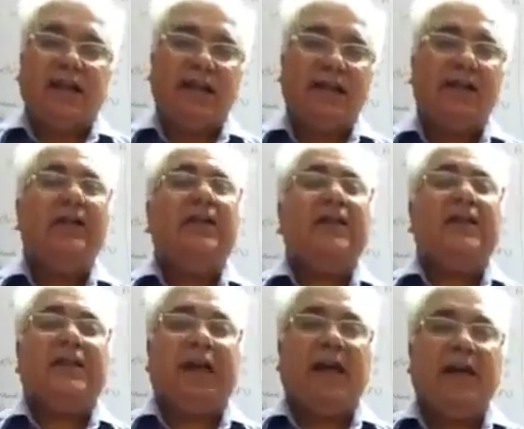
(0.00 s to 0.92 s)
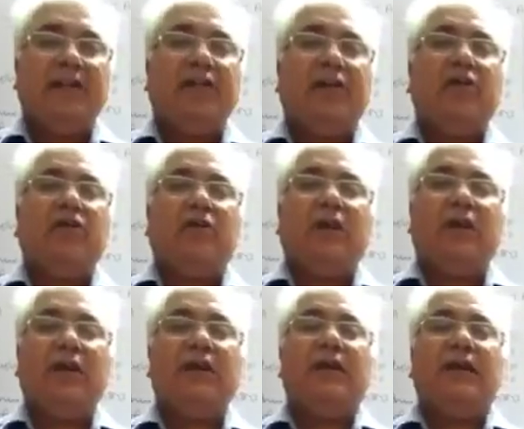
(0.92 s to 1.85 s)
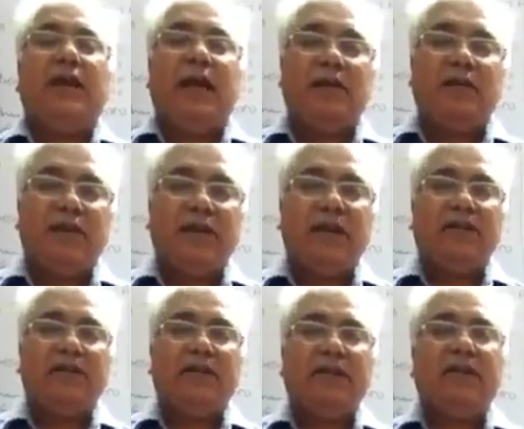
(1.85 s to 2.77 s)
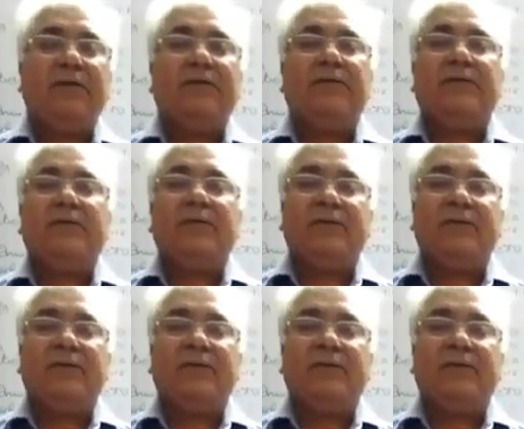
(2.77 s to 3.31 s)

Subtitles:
like carriage outward, advertising,